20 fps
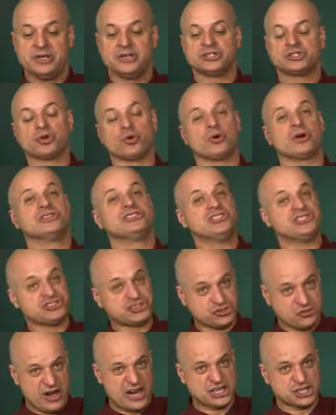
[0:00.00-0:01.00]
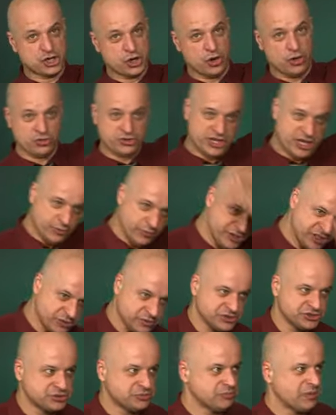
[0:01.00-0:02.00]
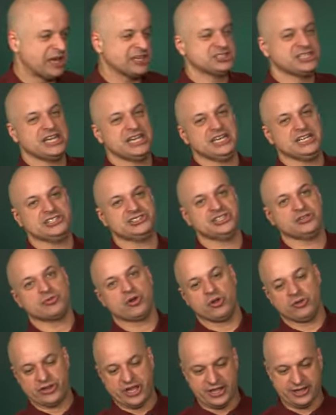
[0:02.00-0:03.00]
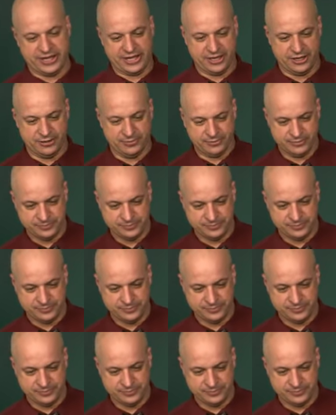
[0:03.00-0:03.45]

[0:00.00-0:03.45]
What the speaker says: towards its threshold at which it will spontaneously roll down the hill.